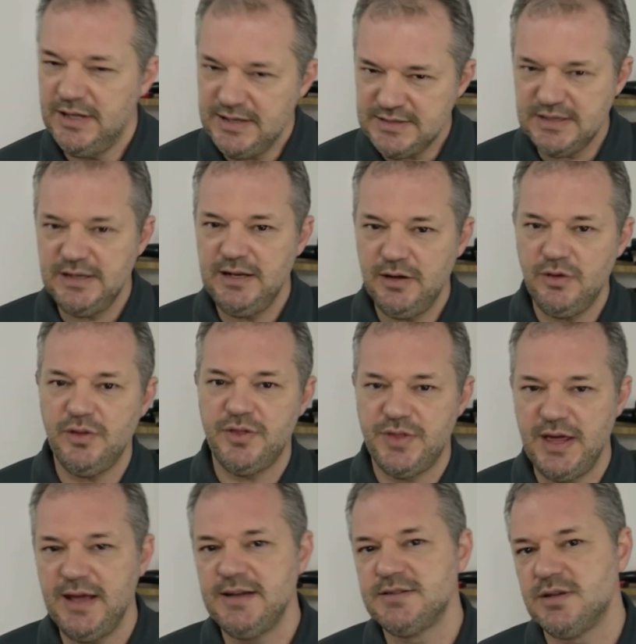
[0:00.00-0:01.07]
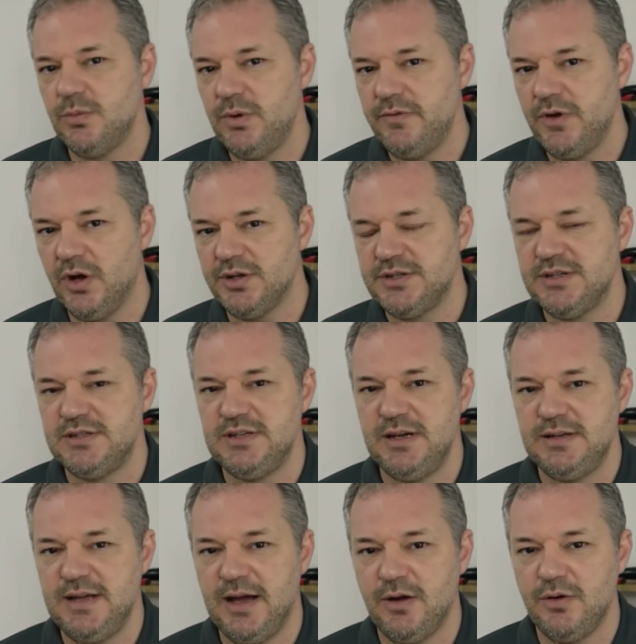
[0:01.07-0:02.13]
These are the little things that we've got to
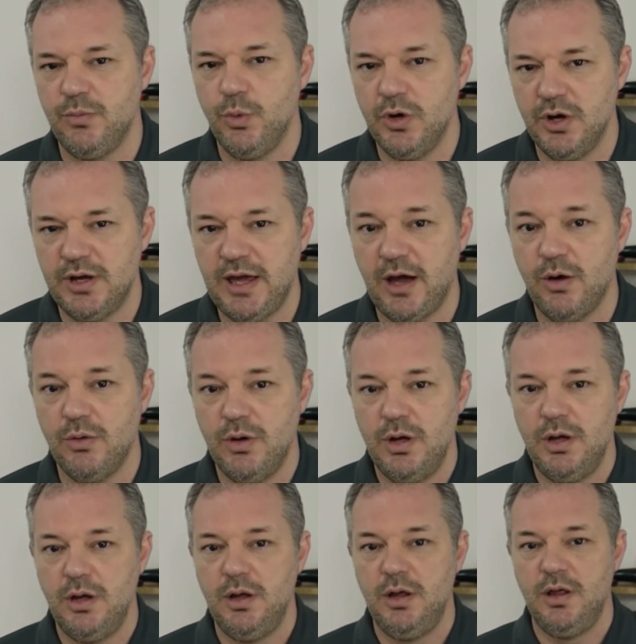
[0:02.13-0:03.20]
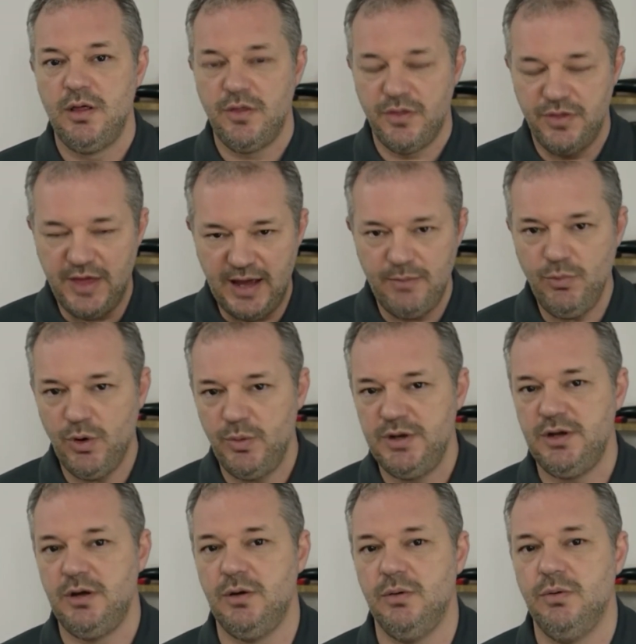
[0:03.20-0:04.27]
sit down and work out. Then
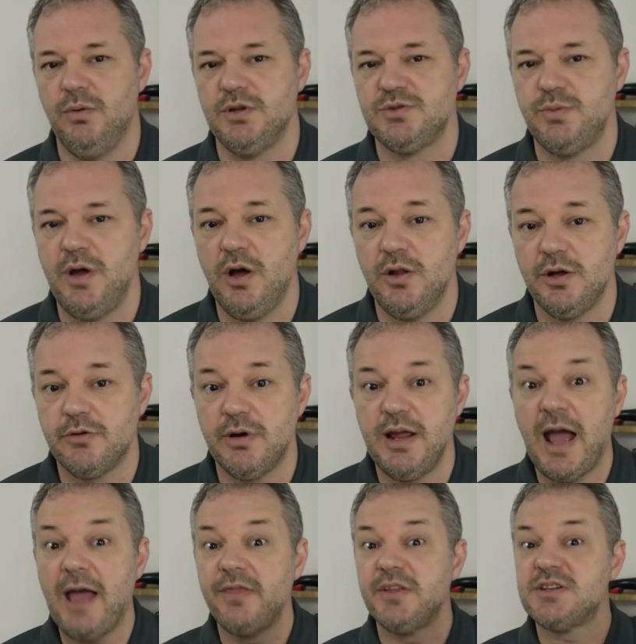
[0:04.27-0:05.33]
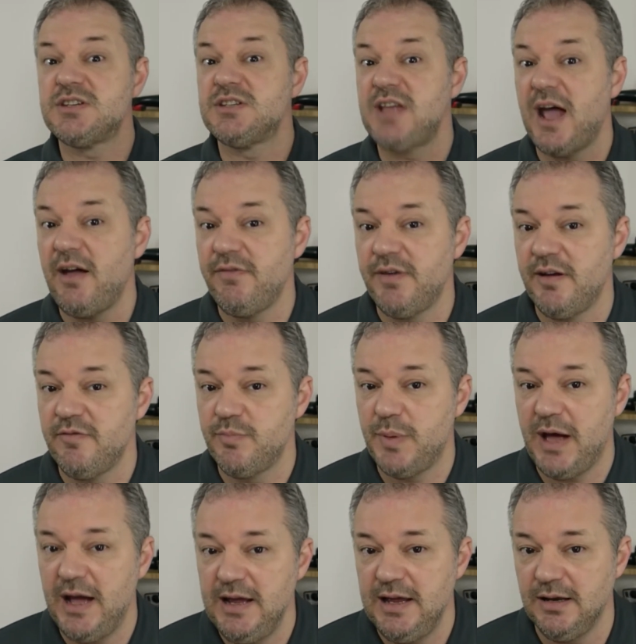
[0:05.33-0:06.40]
what we do, once we all agree, and the staff
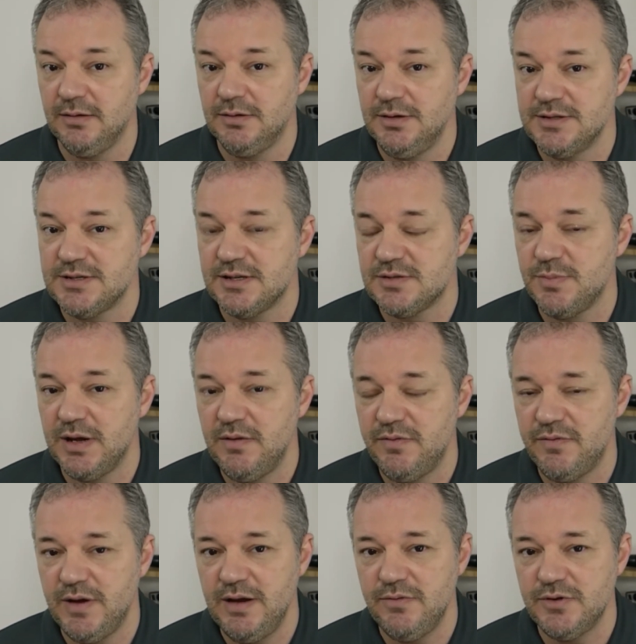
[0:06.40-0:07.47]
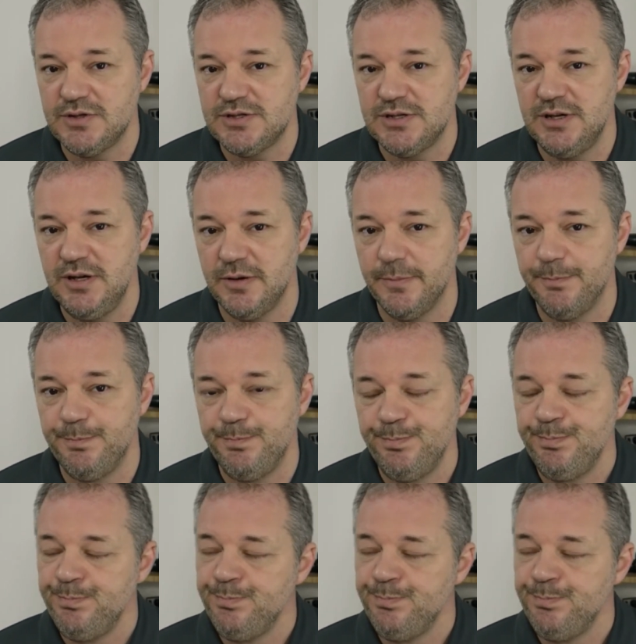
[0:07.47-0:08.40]
have buy-in, because that's my favourite term.